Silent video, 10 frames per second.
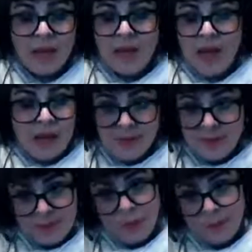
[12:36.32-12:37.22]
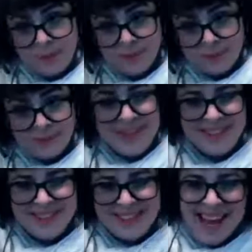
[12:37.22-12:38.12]
I'm sold.
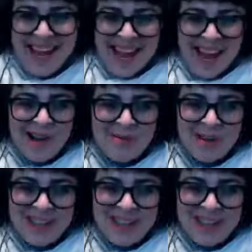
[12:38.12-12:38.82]
How would